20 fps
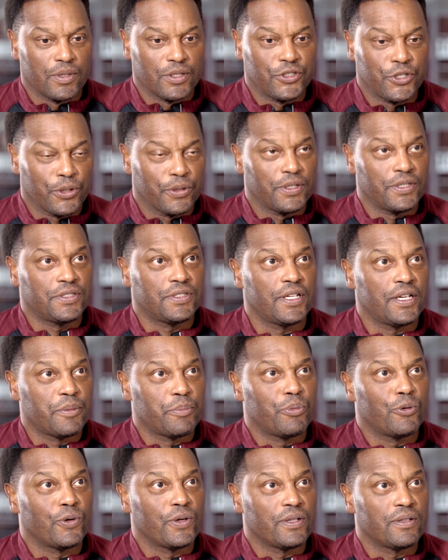maturity
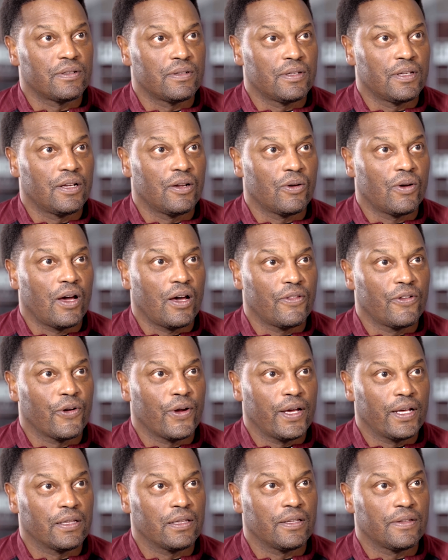standpoint, you know, how they're
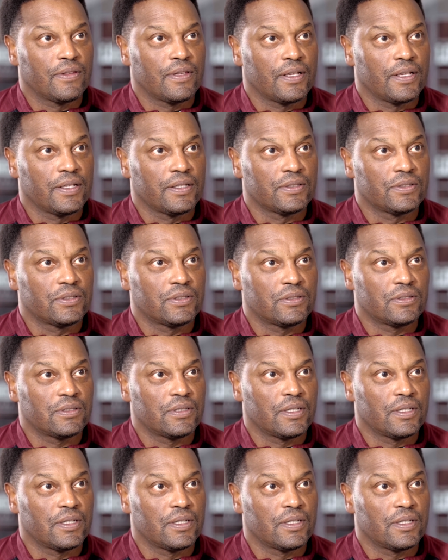handling things,